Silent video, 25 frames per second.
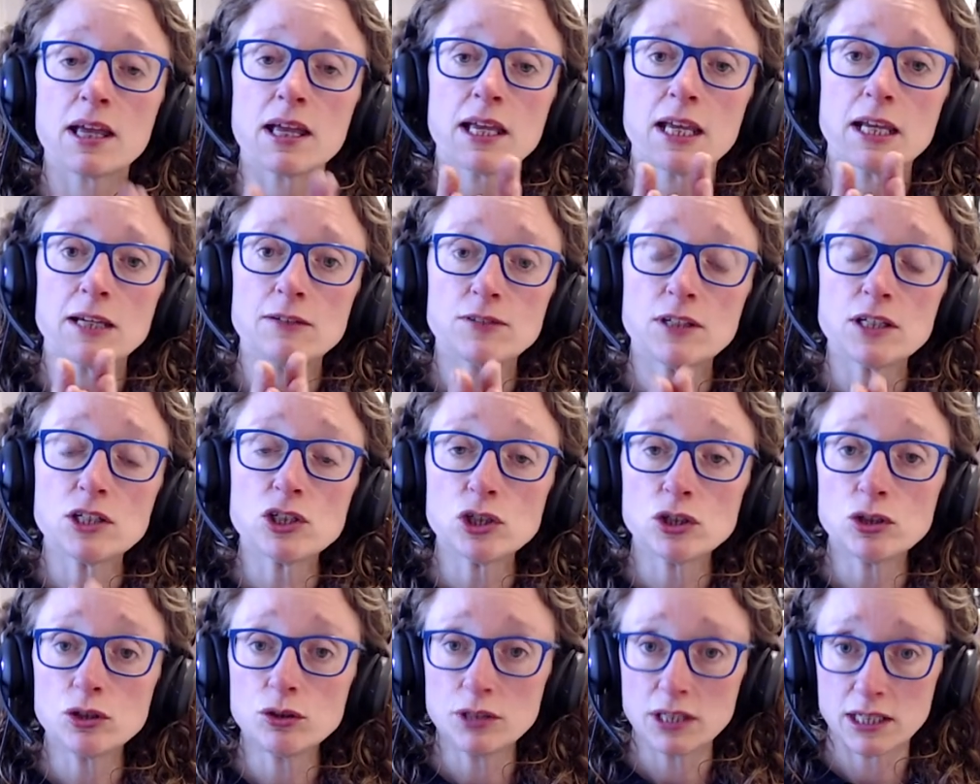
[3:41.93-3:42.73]
If they
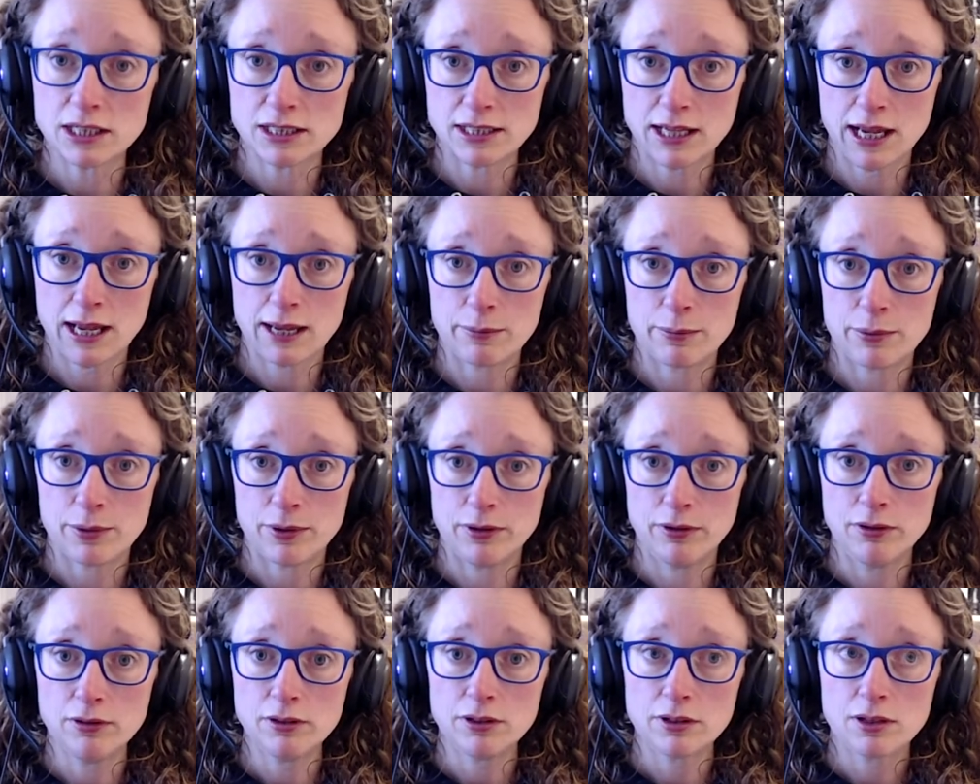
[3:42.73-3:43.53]
do need to
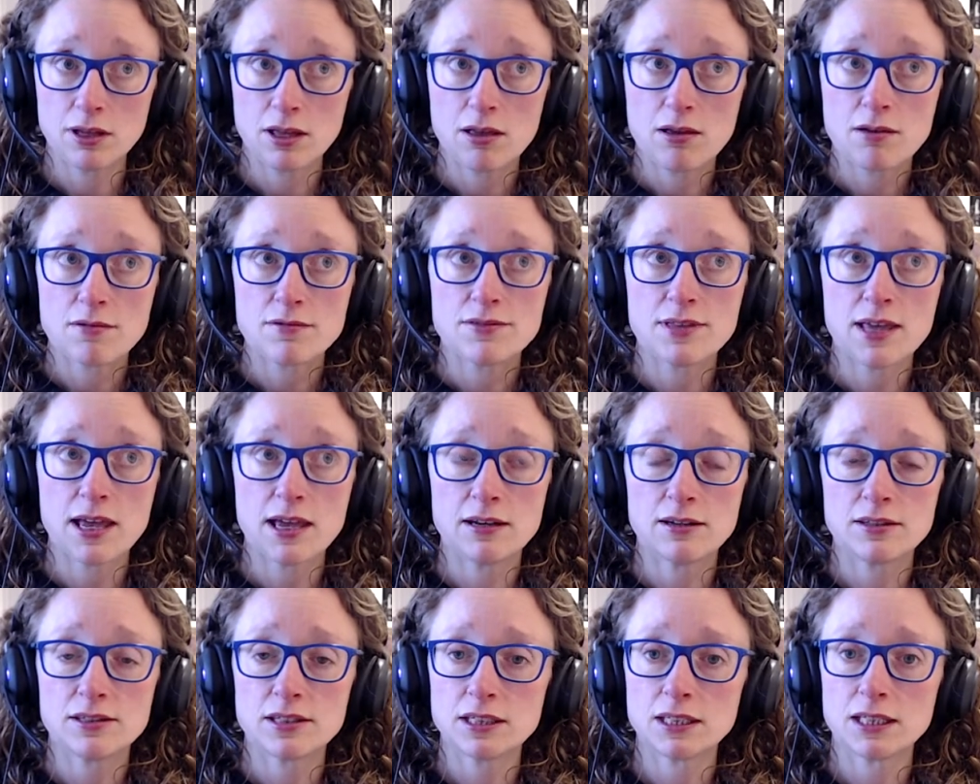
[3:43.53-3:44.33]
happen,
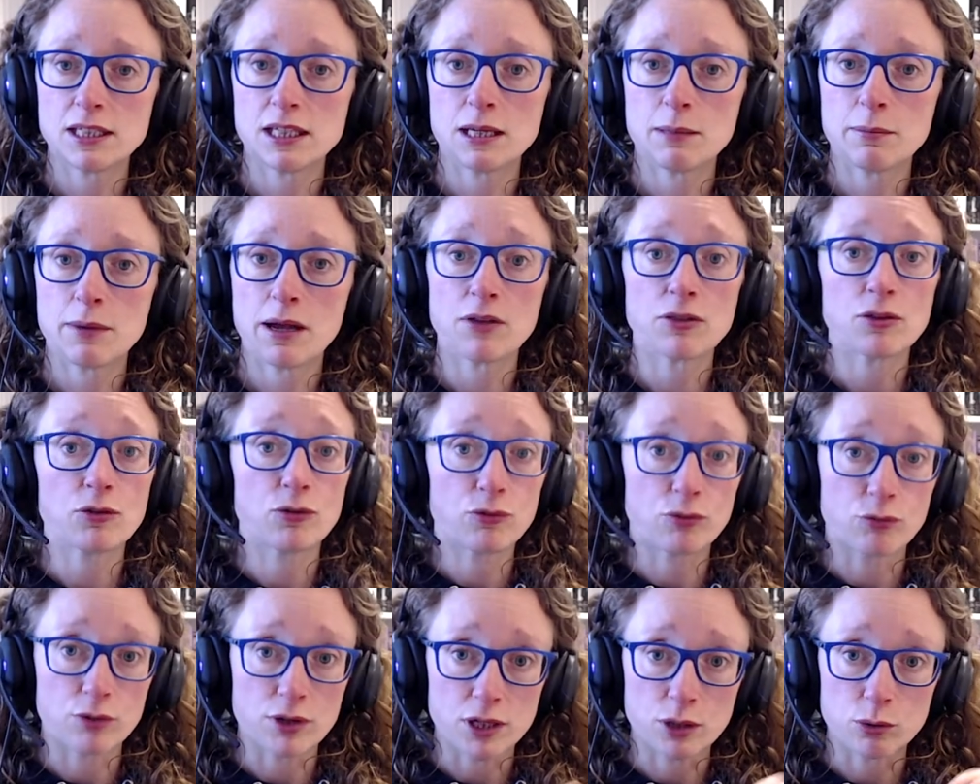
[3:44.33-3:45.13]
then thinking about the
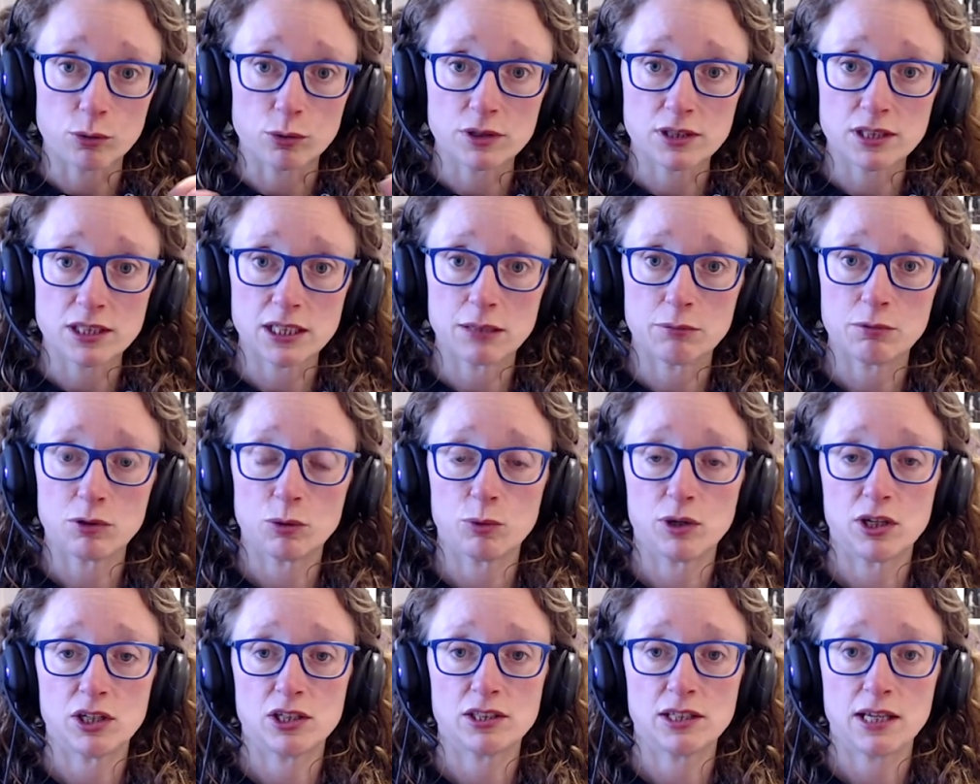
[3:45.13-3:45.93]
frequency with
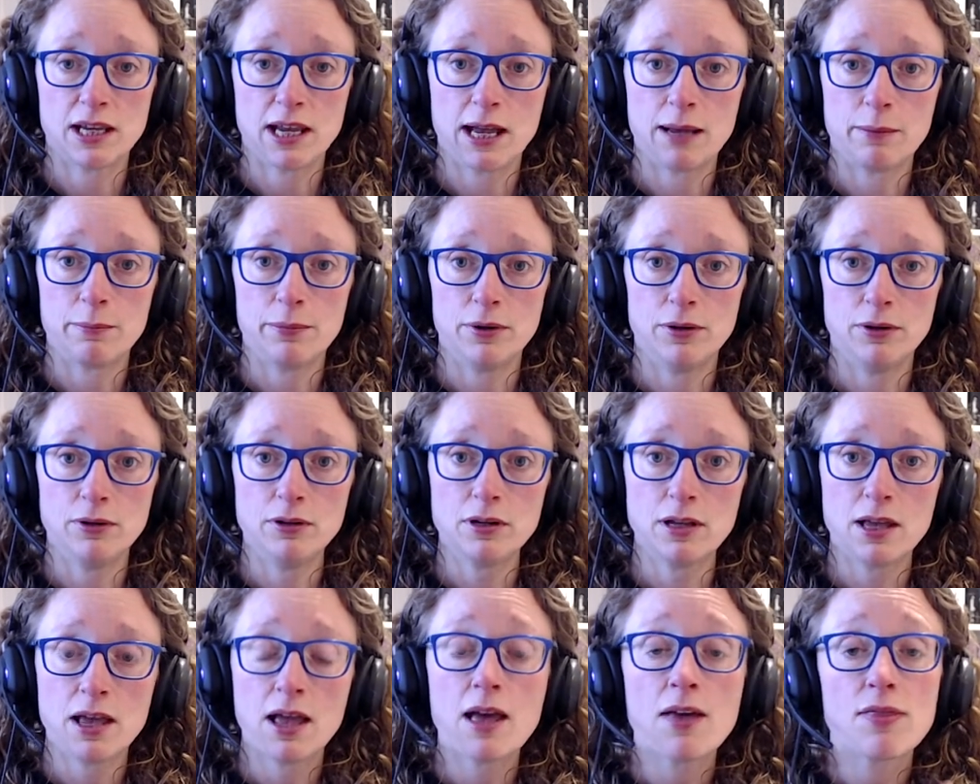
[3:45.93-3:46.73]
which they happen,
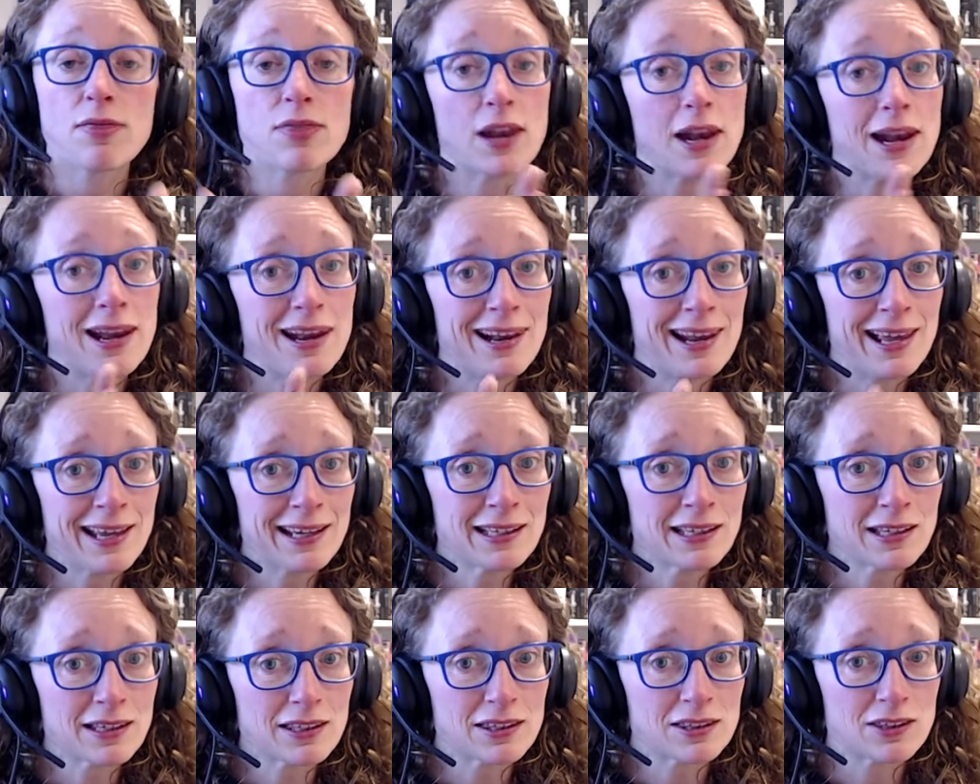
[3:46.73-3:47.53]
the
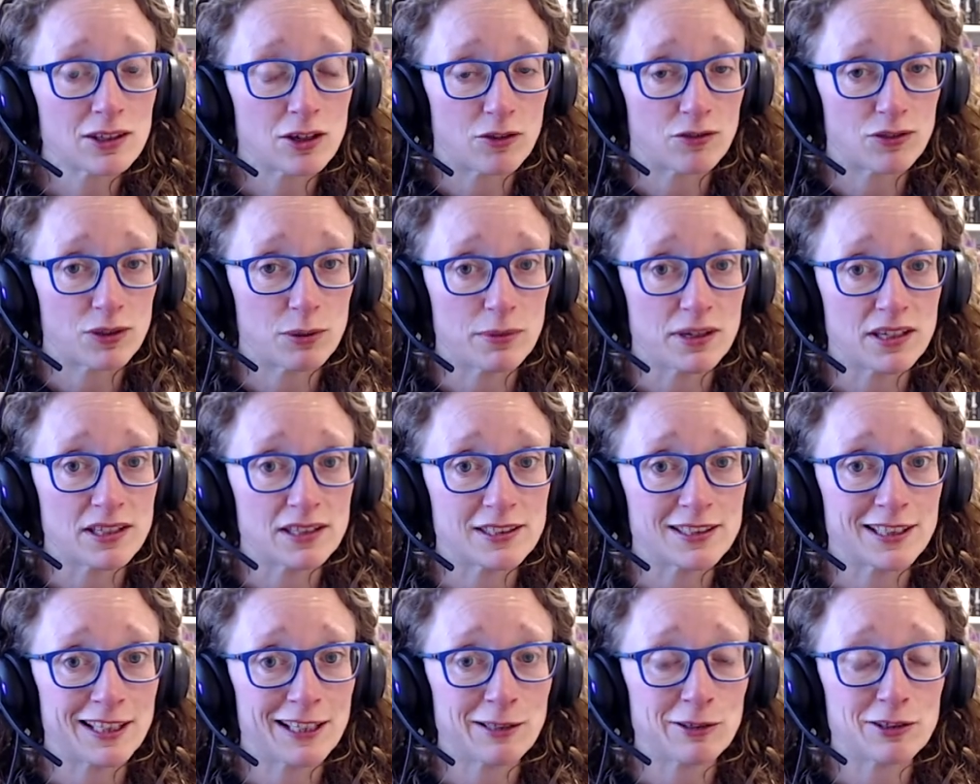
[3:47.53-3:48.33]
length of the
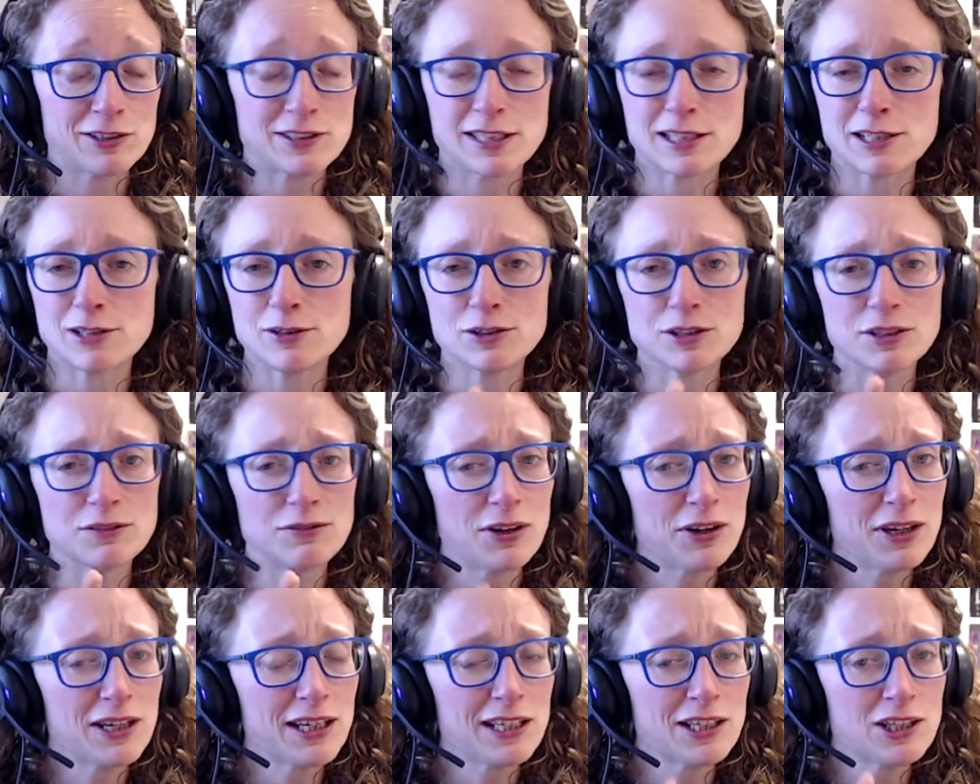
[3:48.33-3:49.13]
meeting, because there's lots of
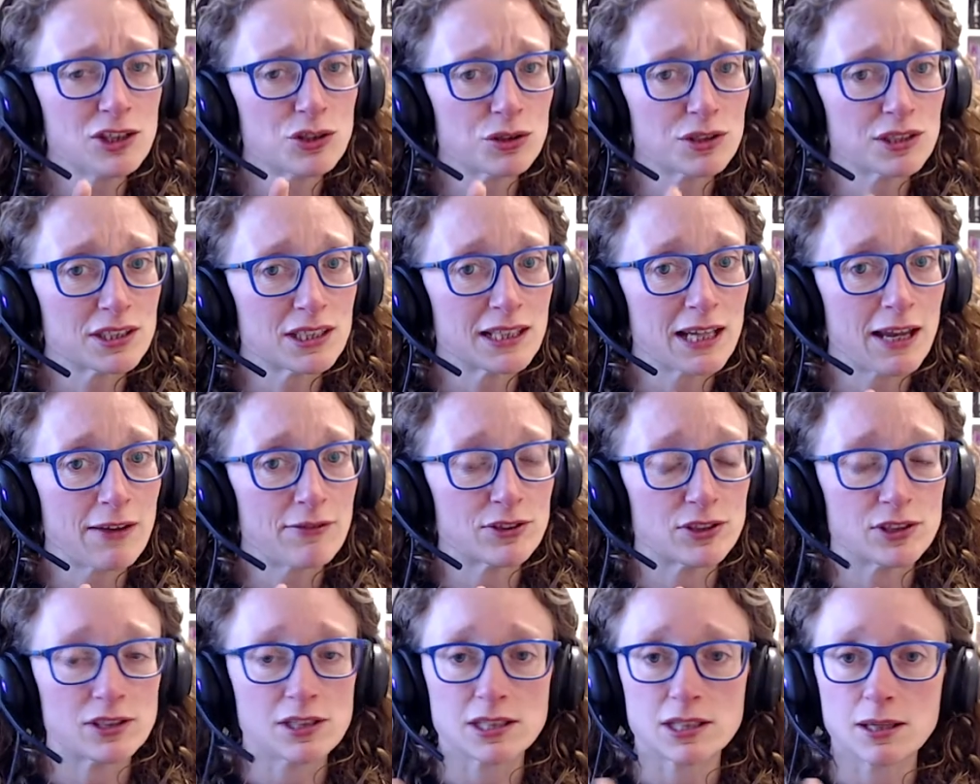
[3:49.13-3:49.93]
very interesting
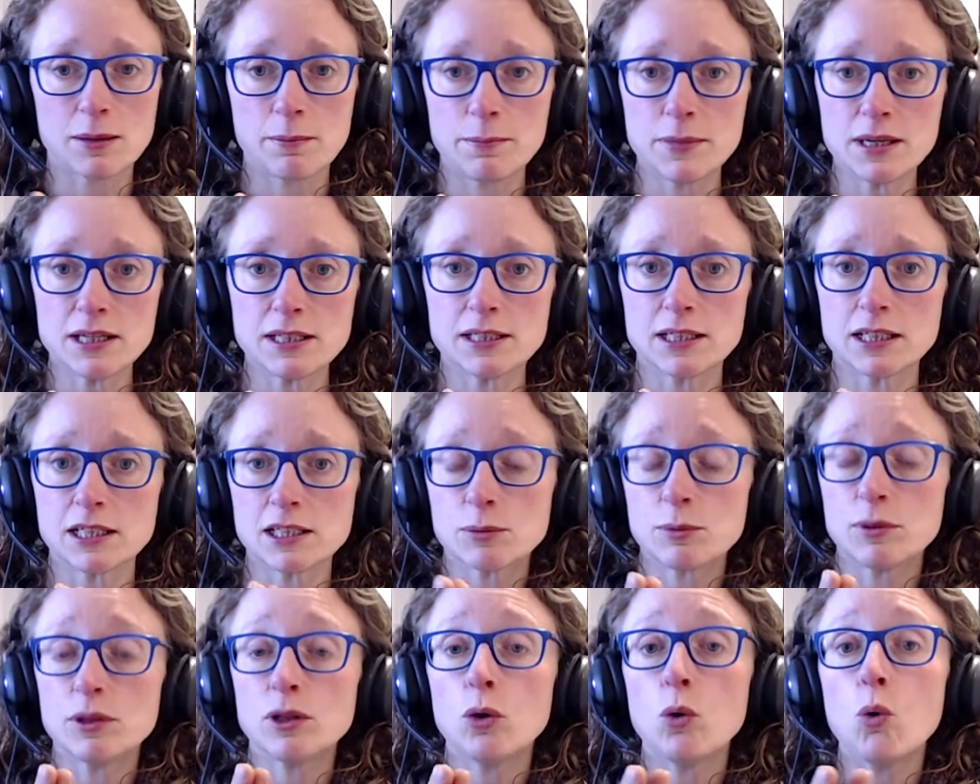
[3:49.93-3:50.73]
evidence that meetings
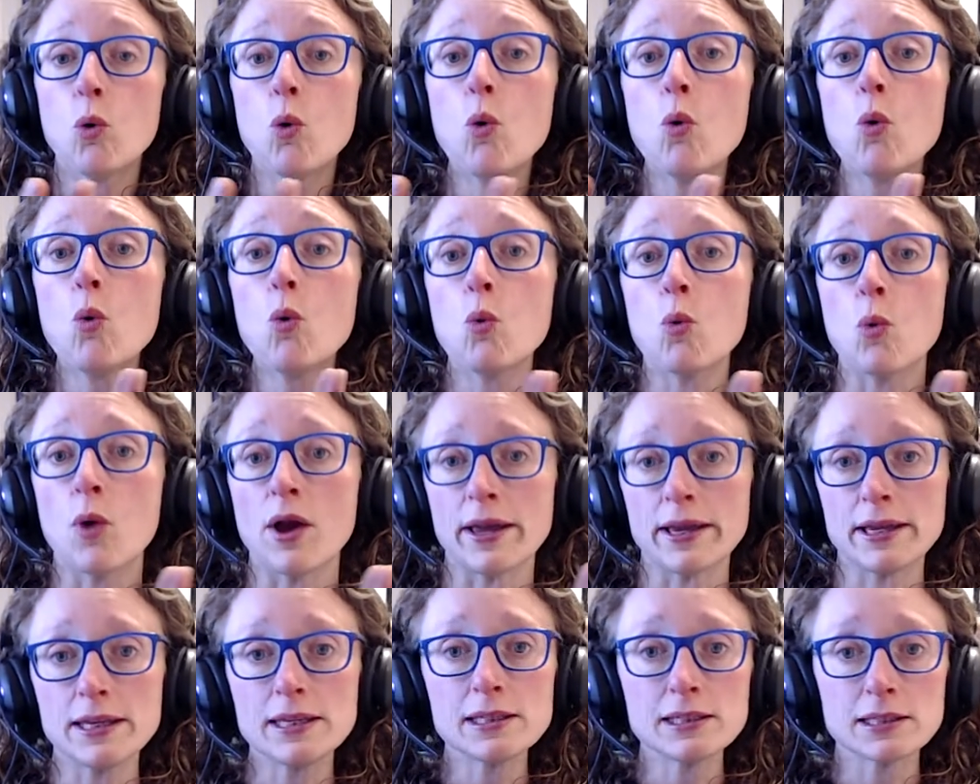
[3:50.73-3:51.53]
will
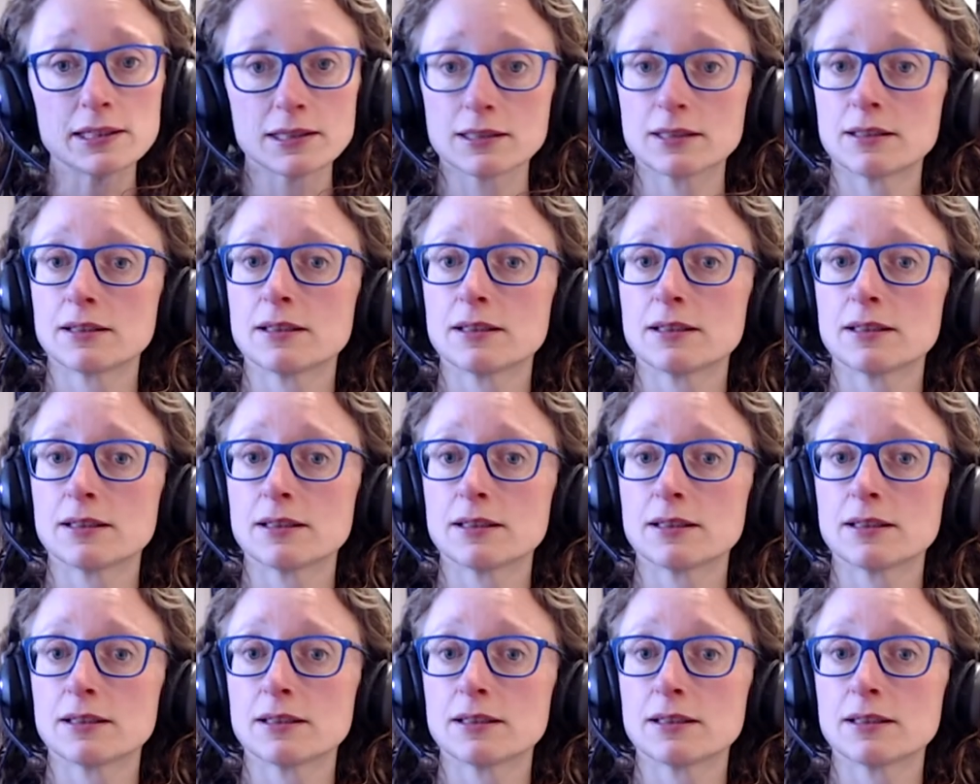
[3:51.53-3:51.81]
always